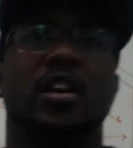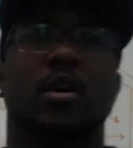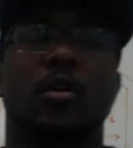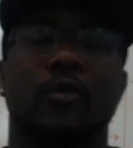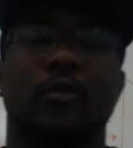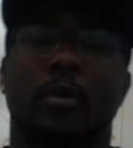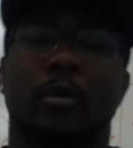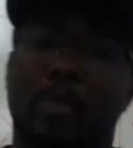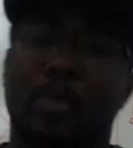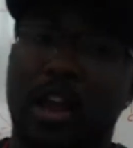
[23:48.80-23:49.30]

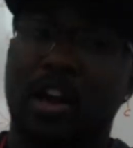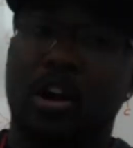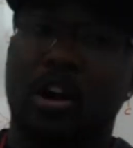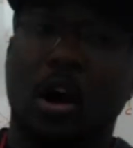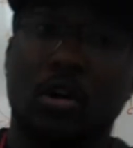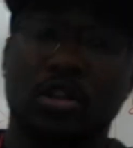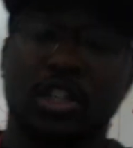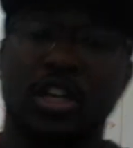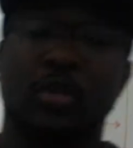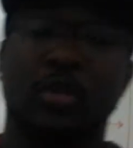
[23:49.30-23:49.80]
over the play
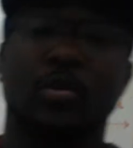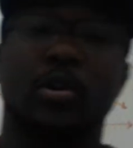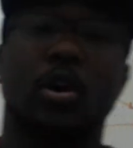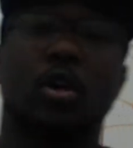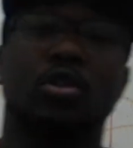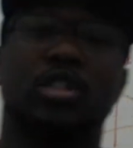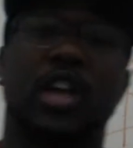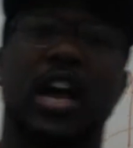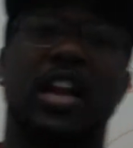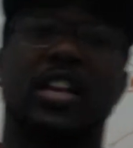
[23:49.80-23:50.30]
call sheet with
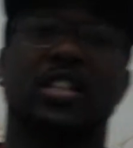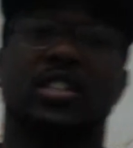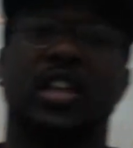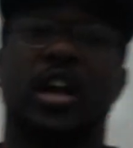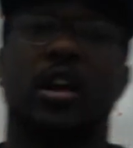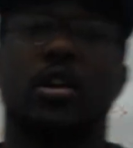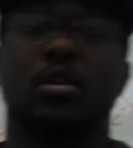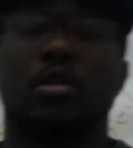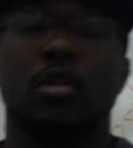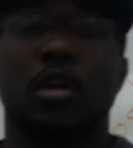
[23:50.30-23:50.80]
Coach
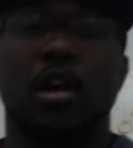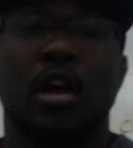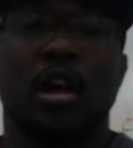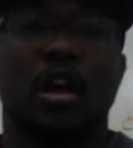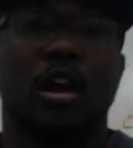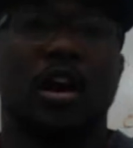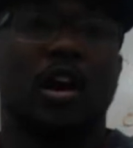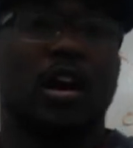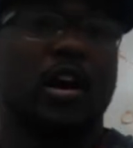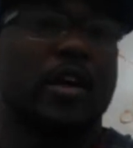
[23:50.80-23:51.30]
Alexander.
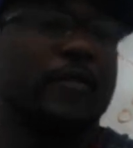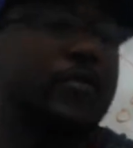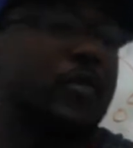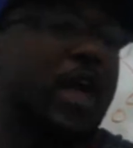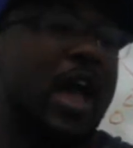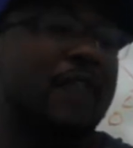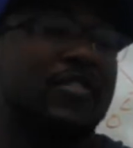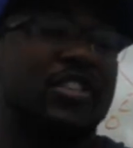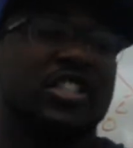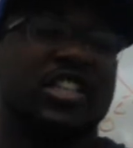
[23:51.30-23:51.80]
If you
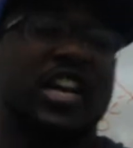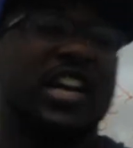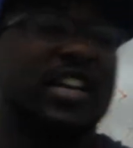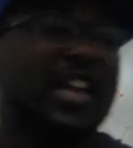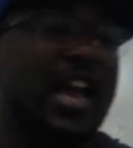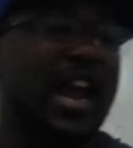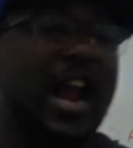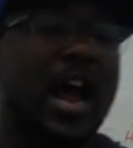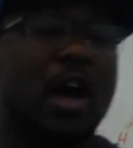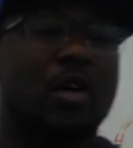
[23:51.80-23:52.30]
haven't checked
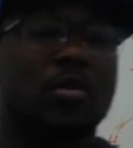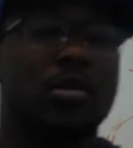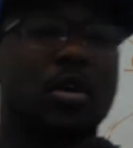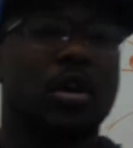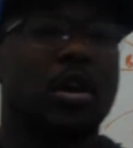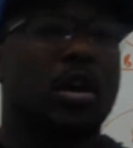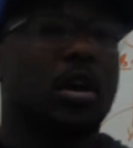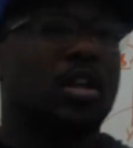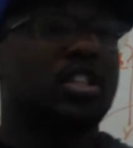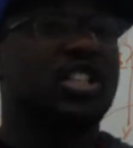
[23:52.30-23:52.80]
that out,
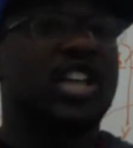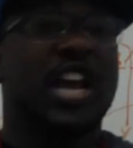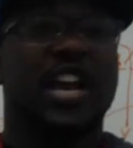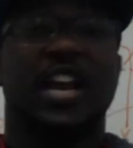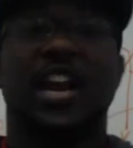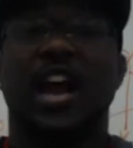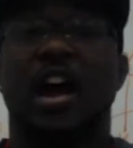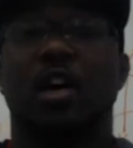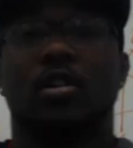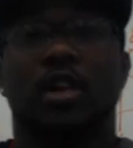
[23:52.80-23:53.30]
check
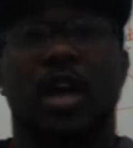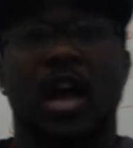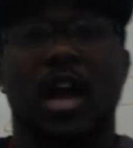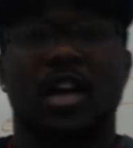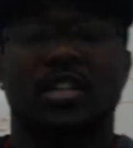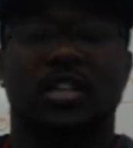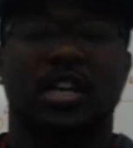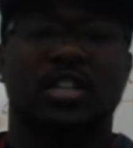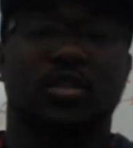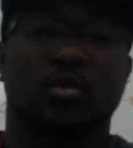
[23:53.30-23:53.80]
it out,
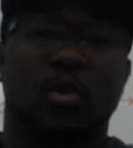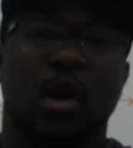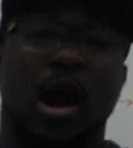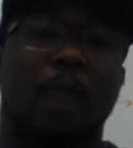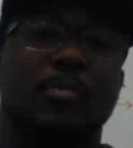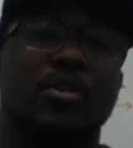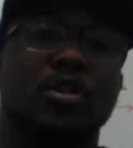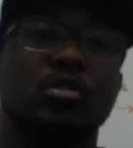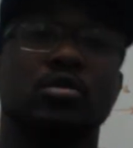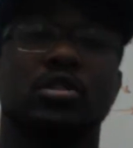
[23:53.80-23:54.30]
guys. I swear
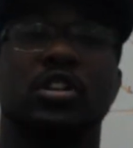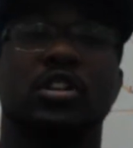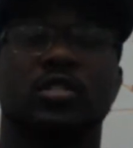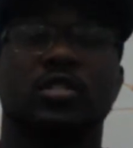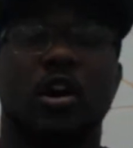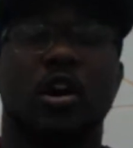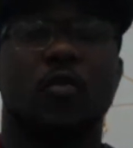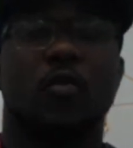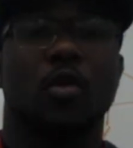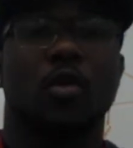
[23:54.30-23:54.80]
I'm using the
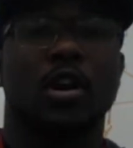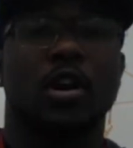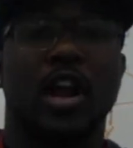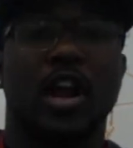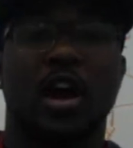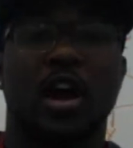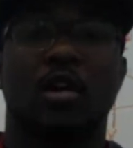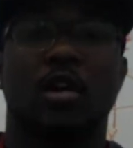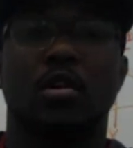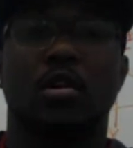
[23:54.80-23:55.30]
software
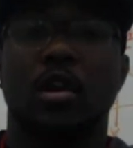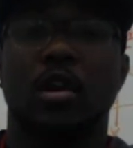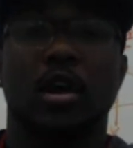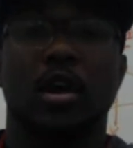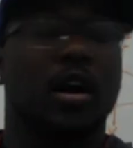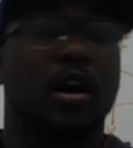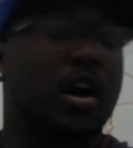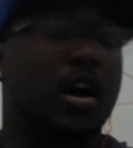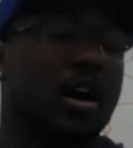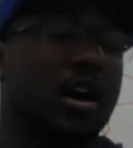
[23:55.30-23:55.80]
now.
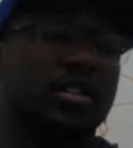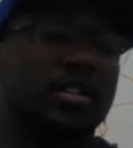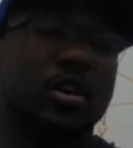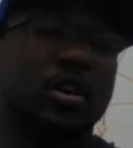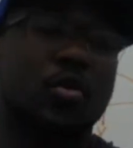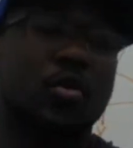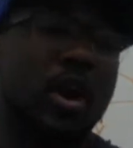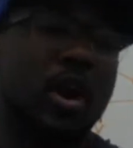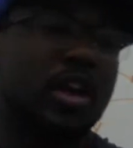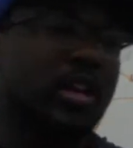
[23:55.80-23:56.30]
It's a
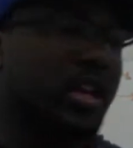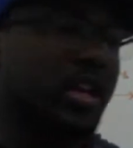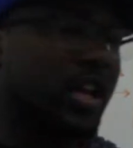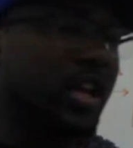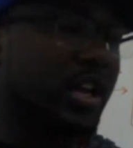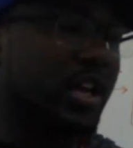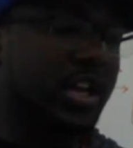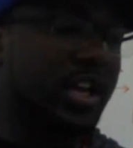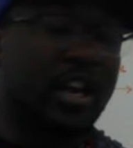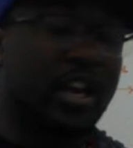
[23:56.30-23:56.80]
great
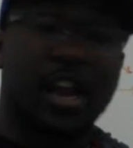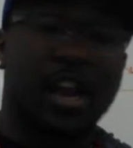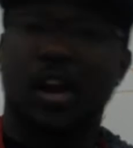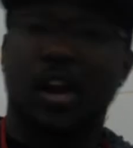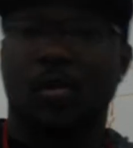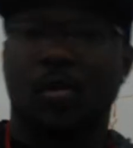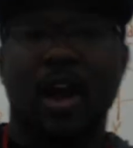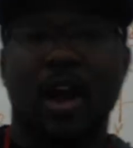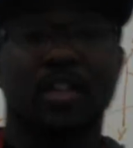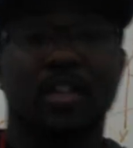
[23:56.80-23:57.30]
thing. He
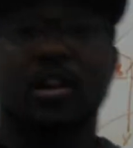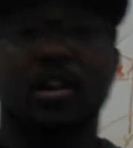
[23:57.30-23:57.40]
created